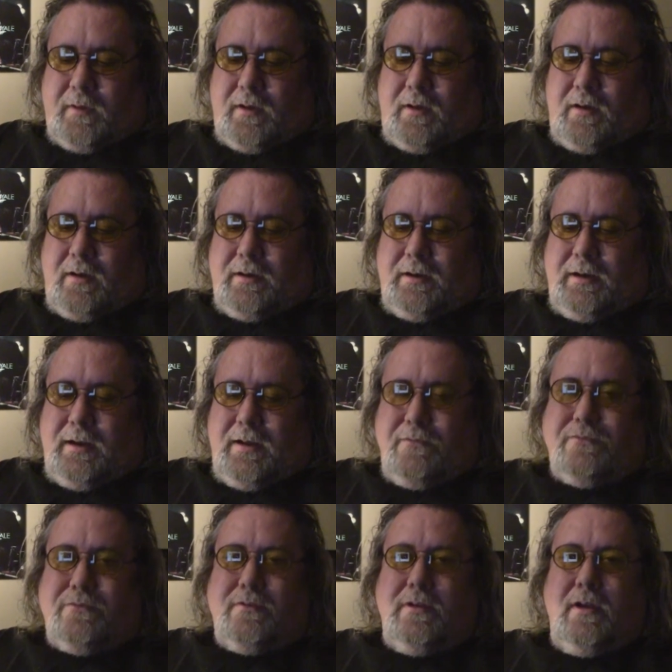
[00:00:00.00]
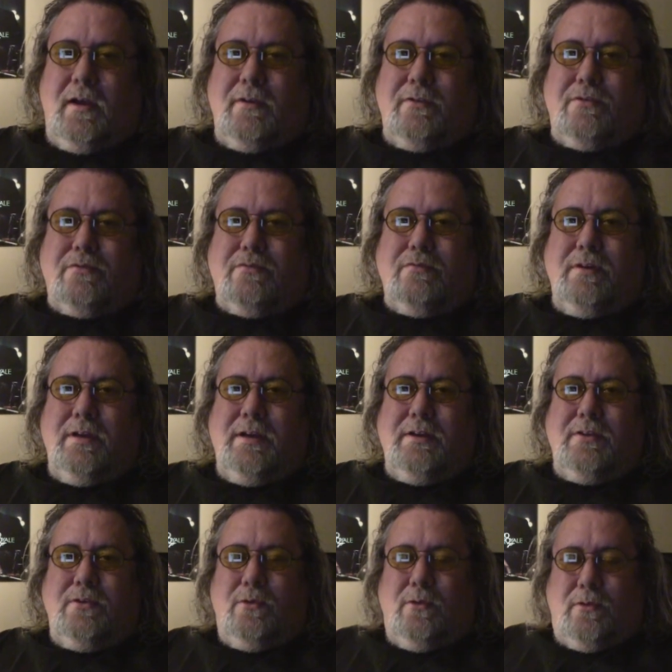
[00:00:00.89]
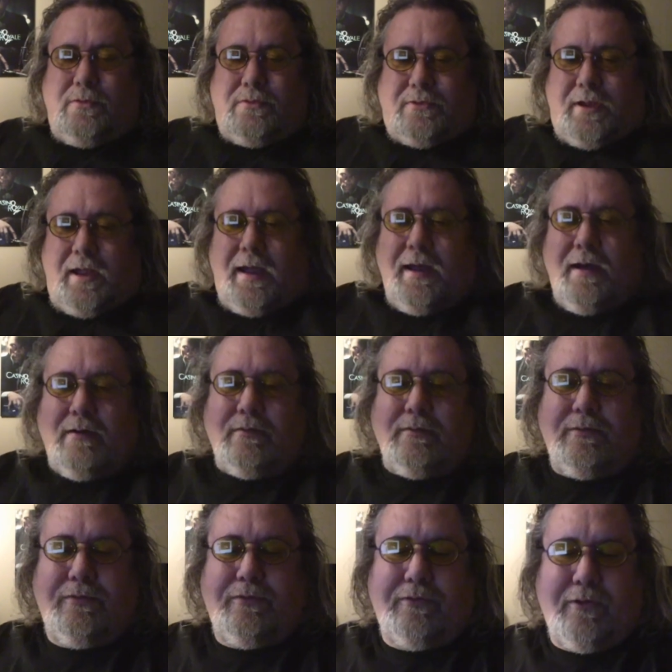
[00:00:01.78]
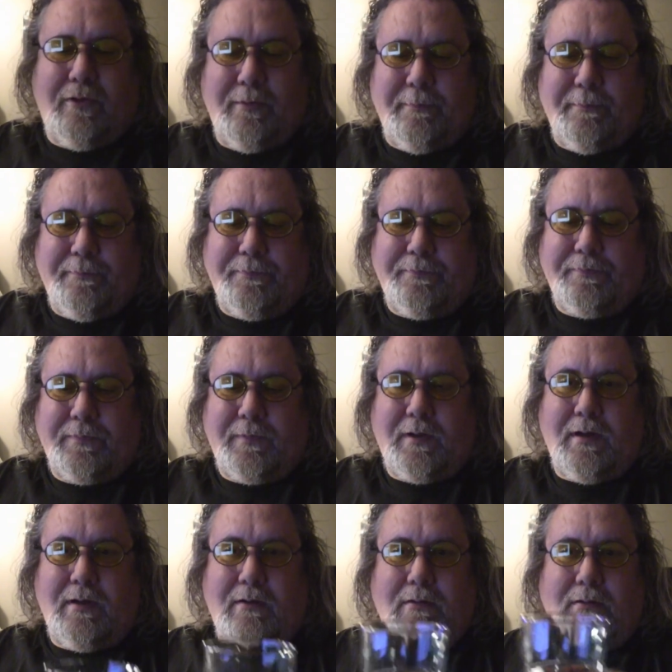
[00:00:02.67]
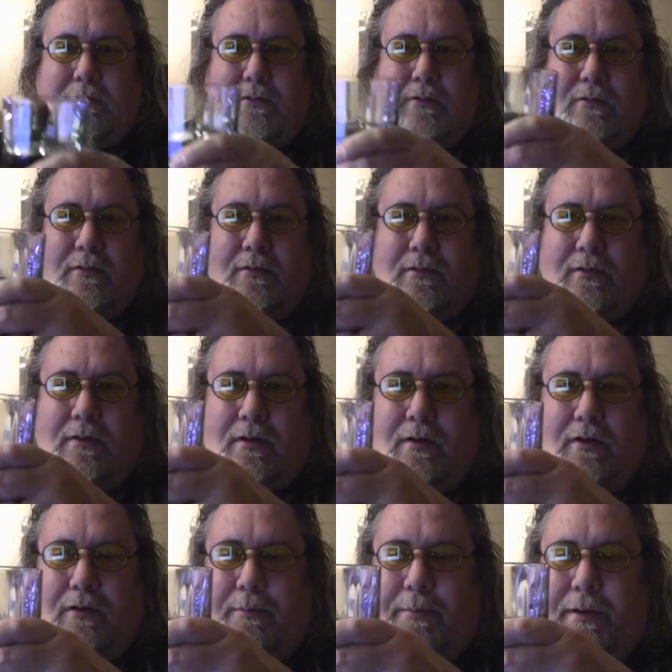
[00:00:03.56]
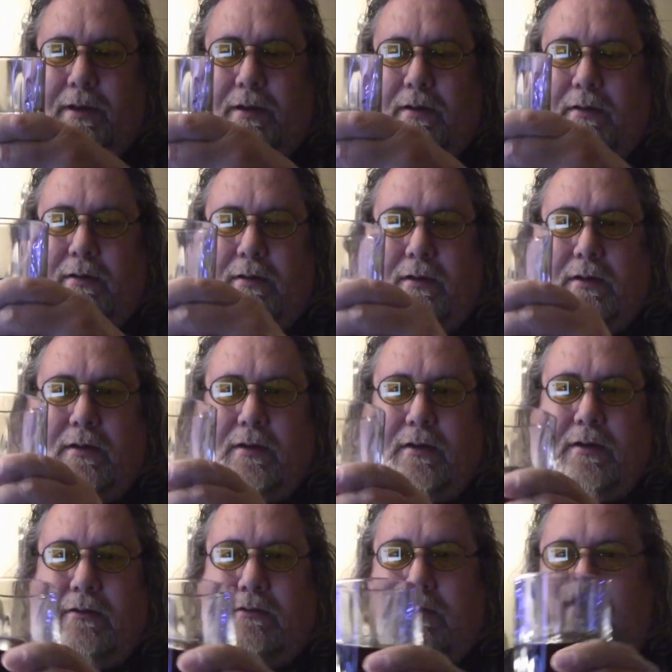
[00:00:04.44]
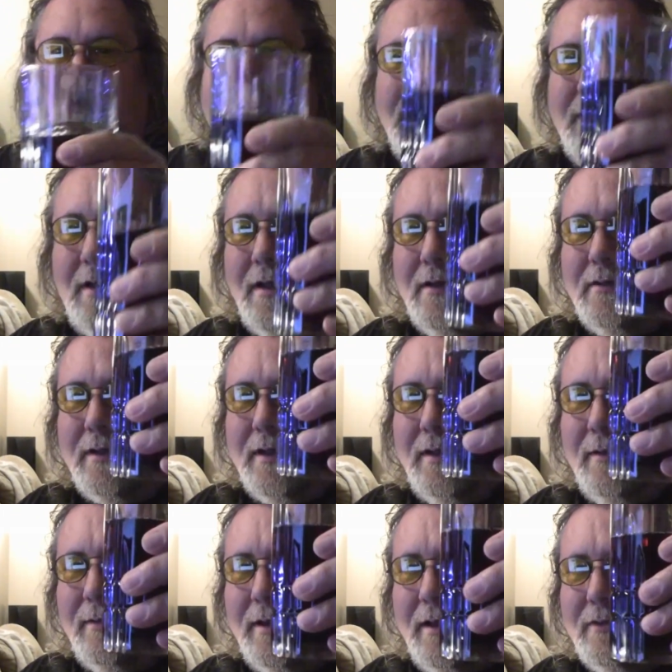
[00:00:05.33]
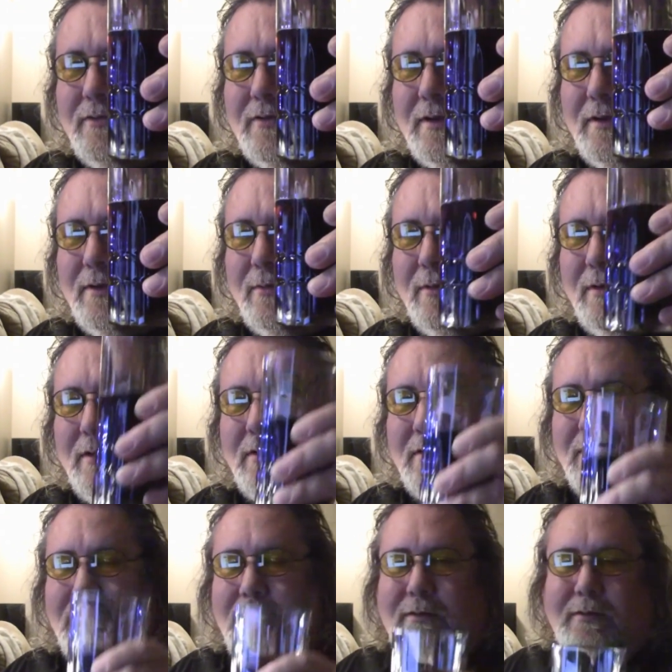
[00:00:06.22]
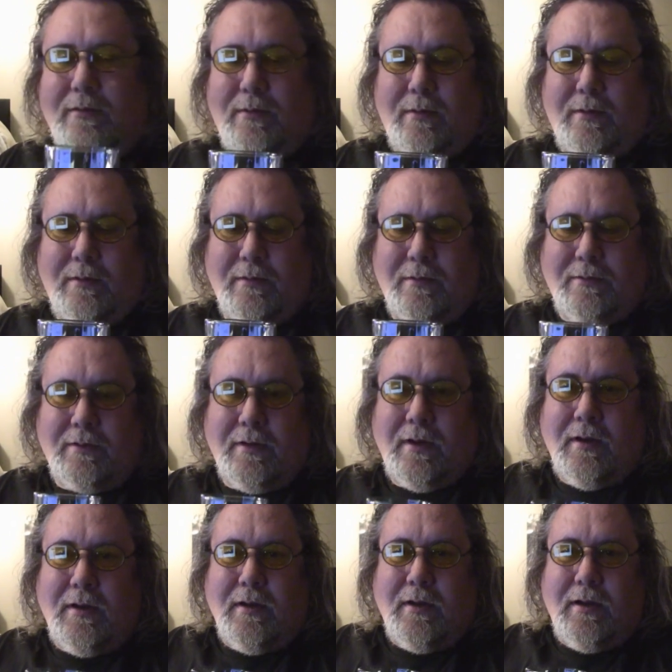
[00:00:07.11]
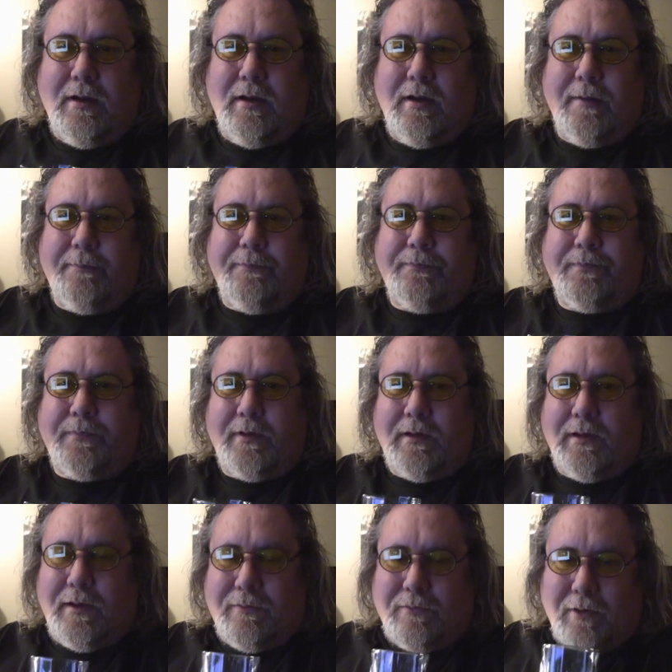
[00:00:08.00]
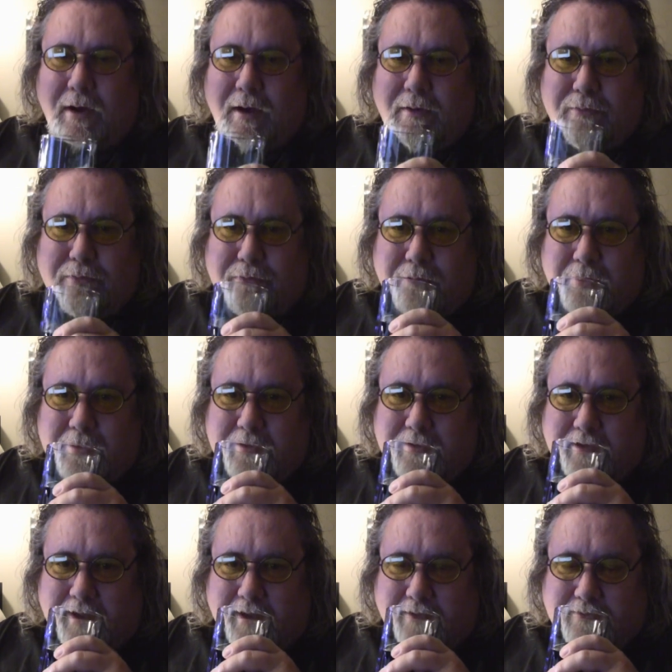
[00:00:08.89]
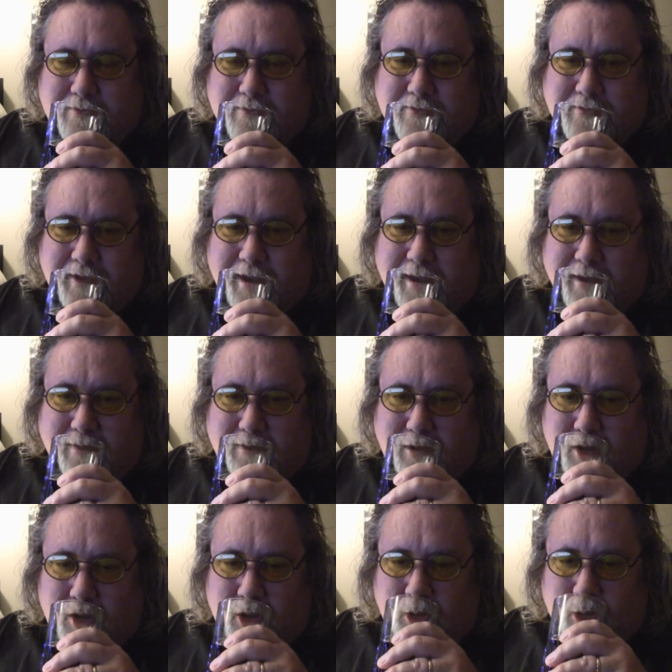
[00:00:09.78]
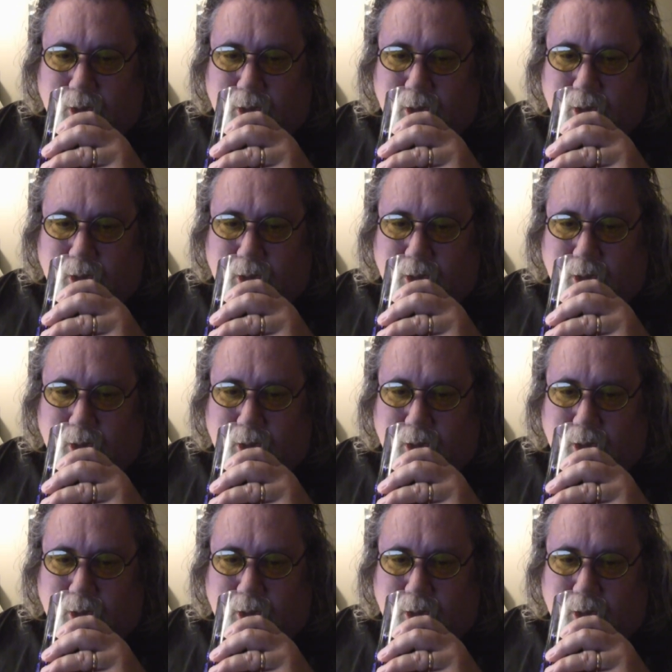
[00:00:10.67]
I only lived like three doors down from oh, got a little bit of rum and coke here. Well, actually, quite a lot. It's quite nice. Um, live like three houses down